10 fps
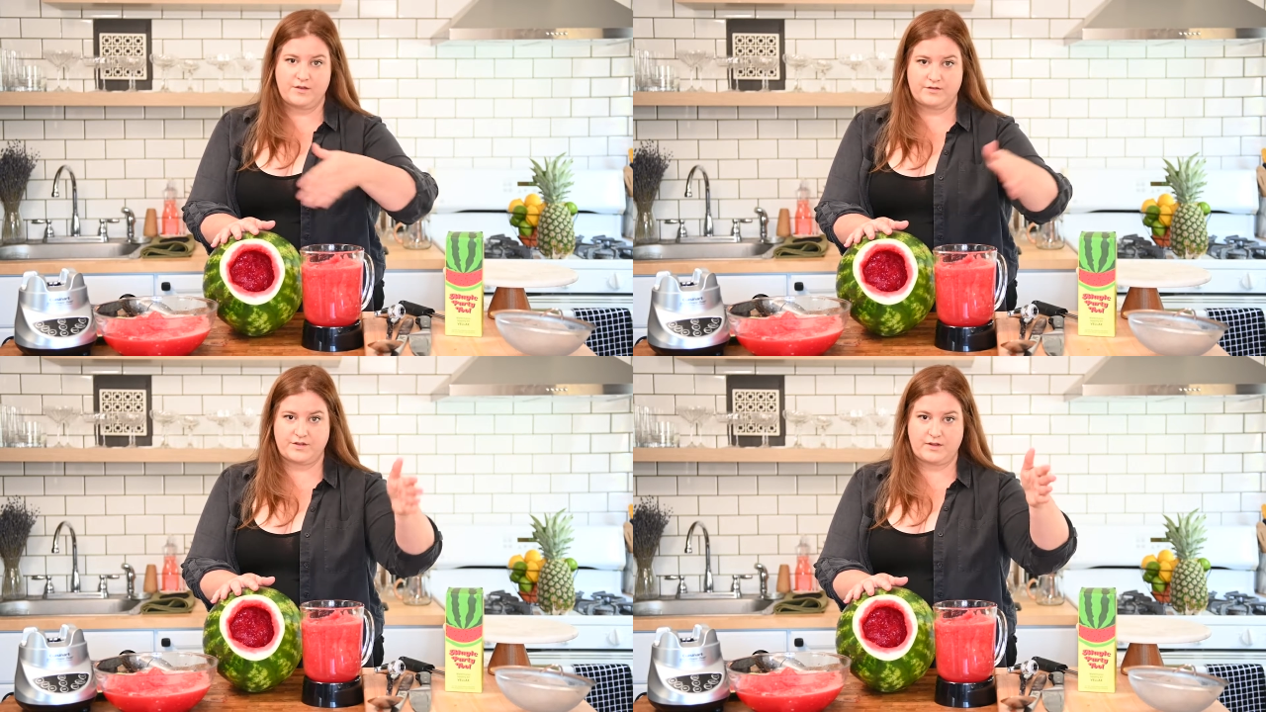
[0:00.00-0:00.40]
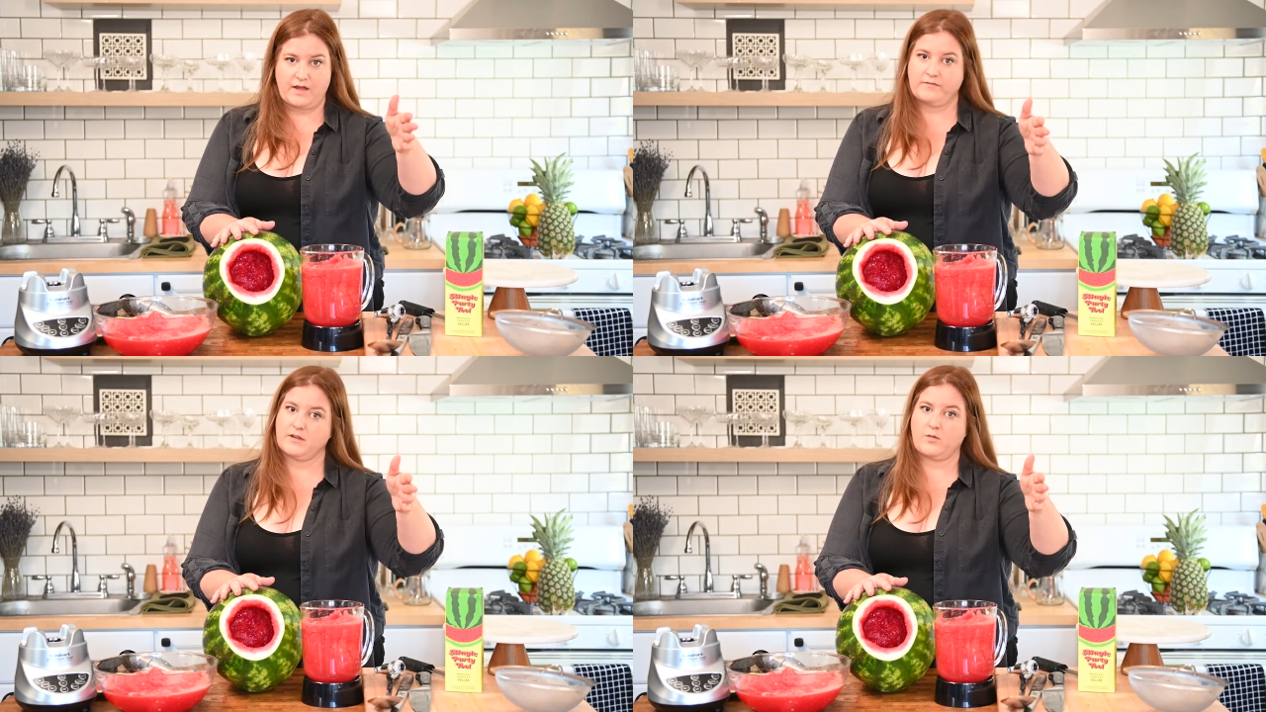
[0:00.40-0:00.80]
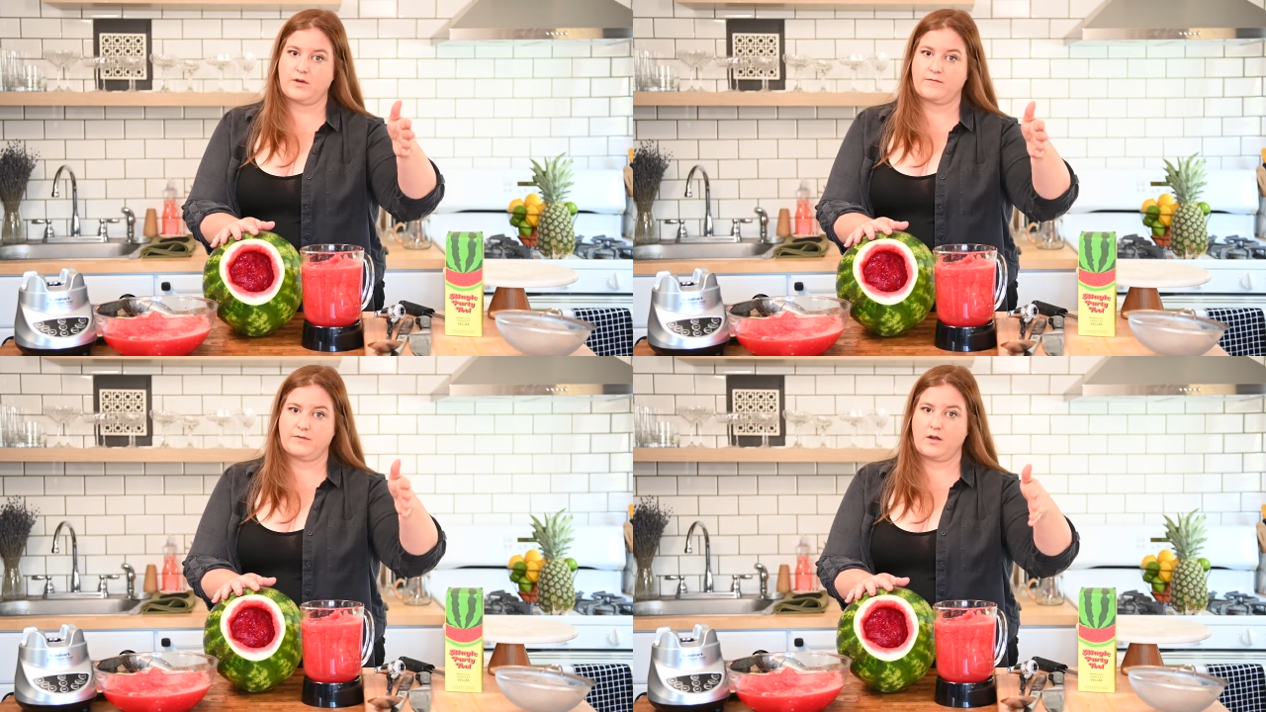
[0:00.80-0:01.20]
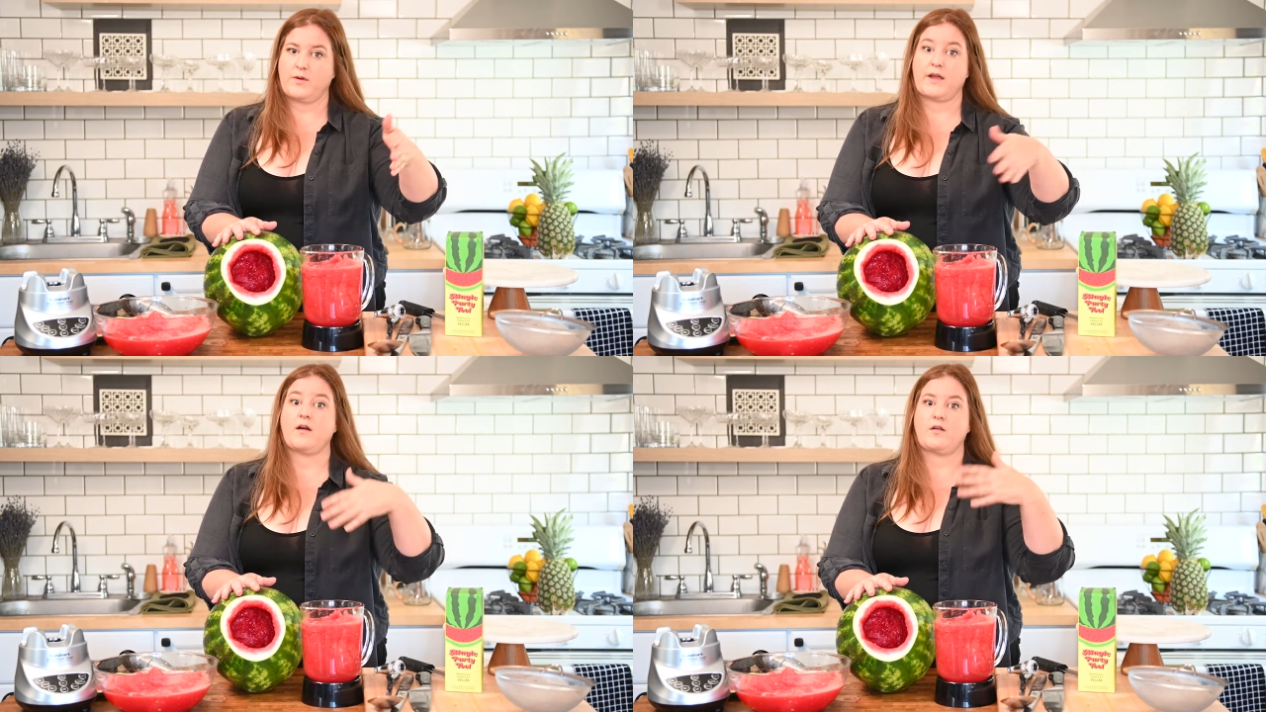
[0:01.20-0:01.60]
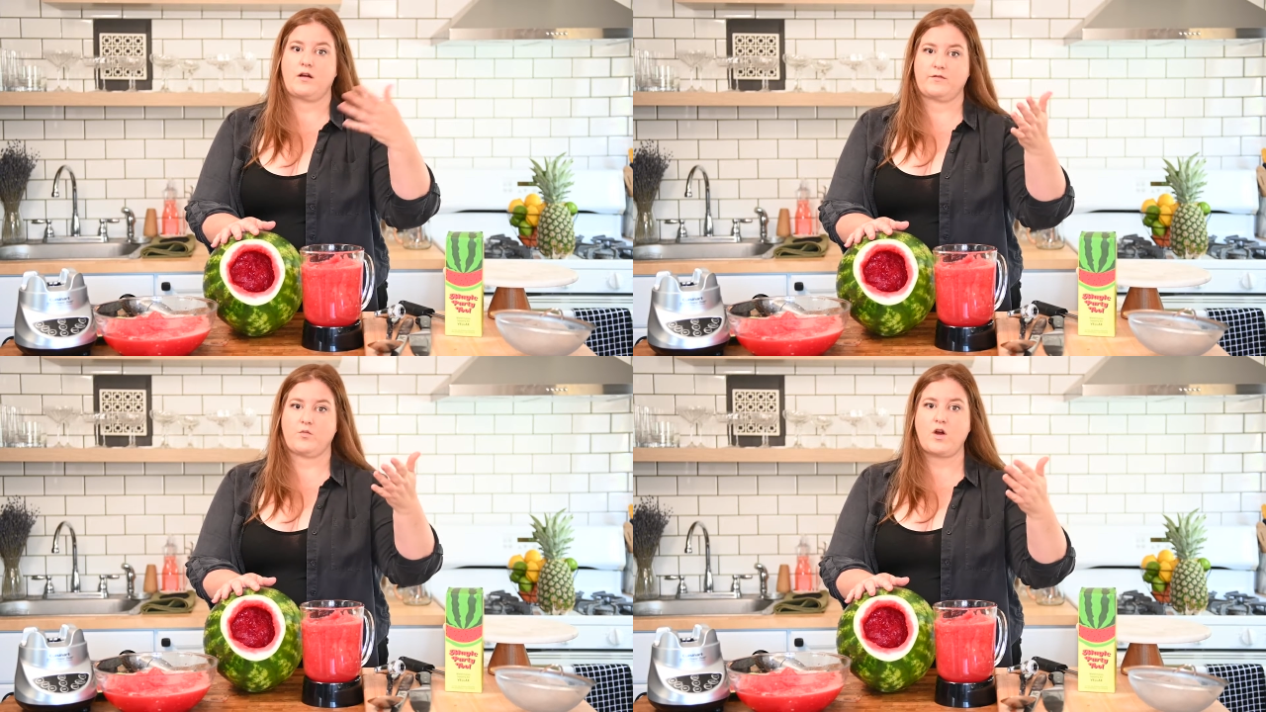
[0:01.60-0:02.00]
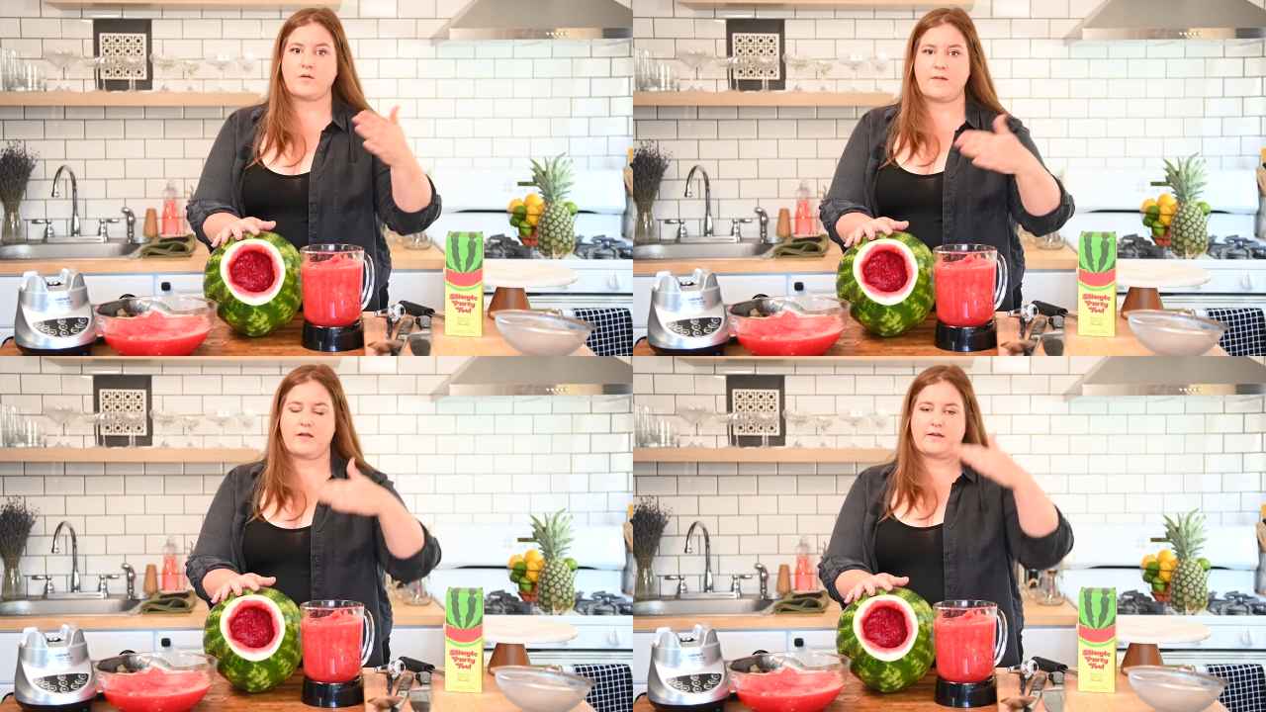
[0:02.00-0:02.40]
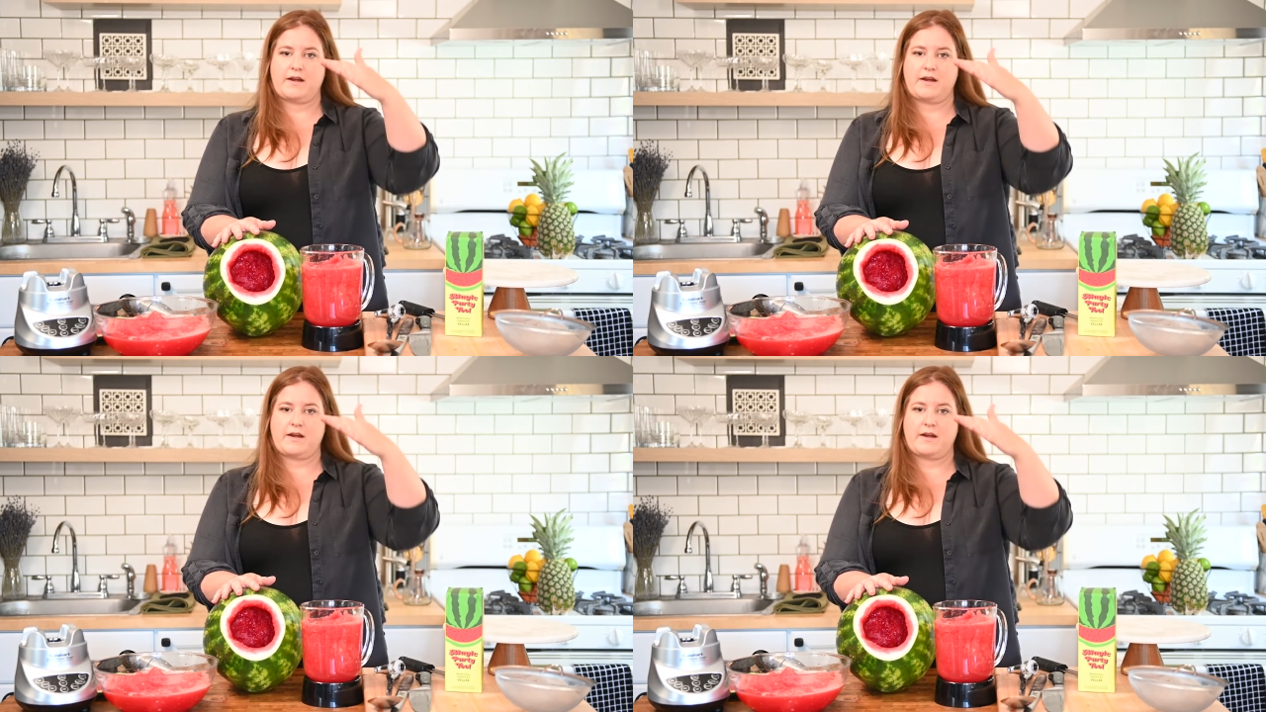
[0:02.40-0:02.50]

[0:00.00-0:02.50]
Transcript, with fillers: so that you have liquid flowing out of your watermelon